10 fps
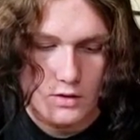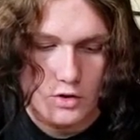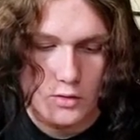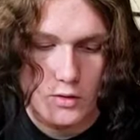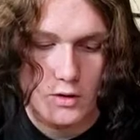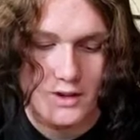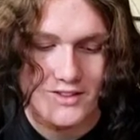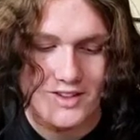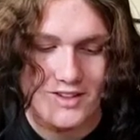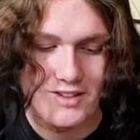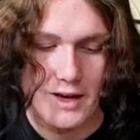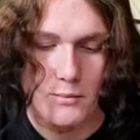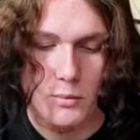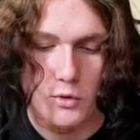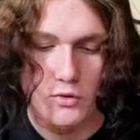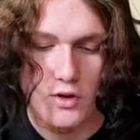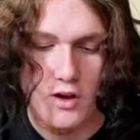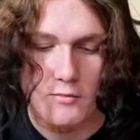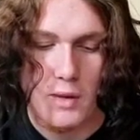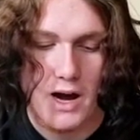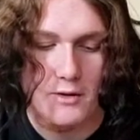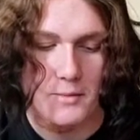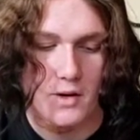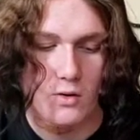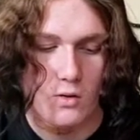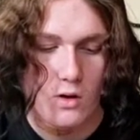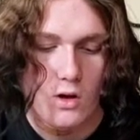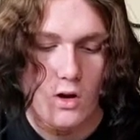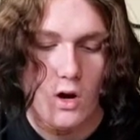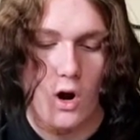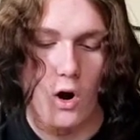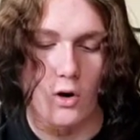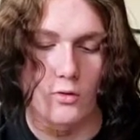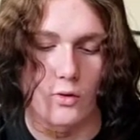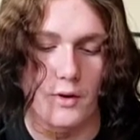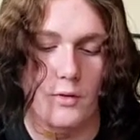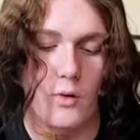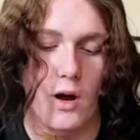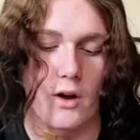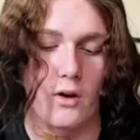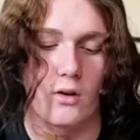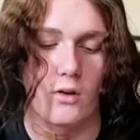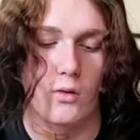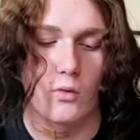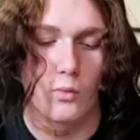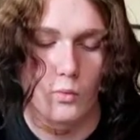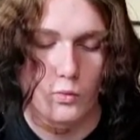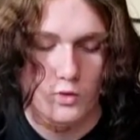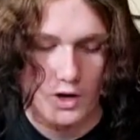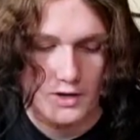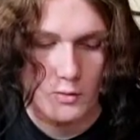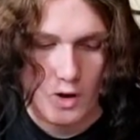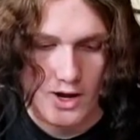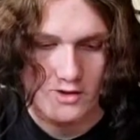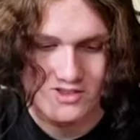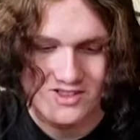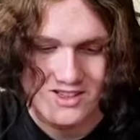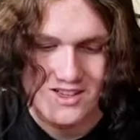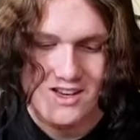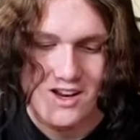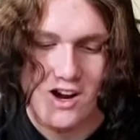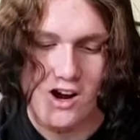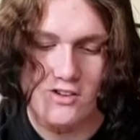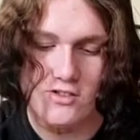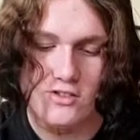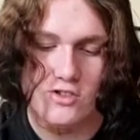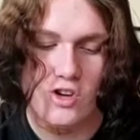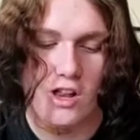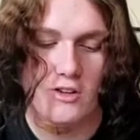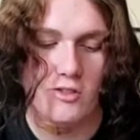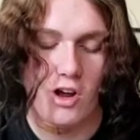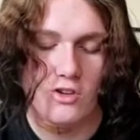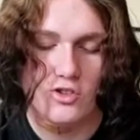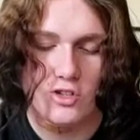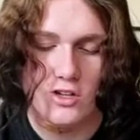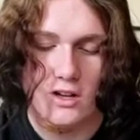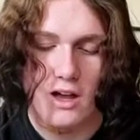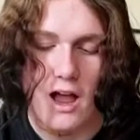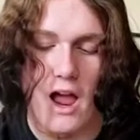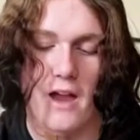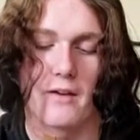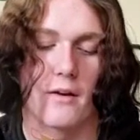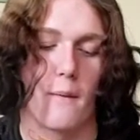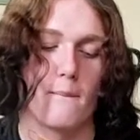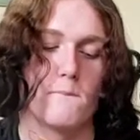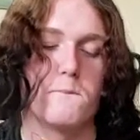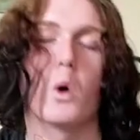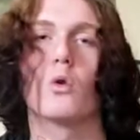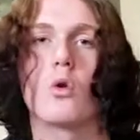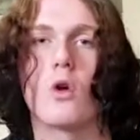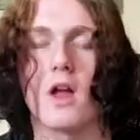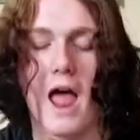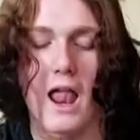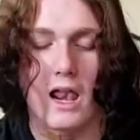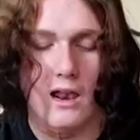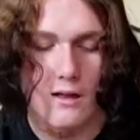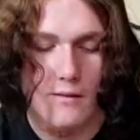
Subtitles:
two earliest examples of pirate metal are Running Wilds, Under the Jolly Roger, and Port Royal.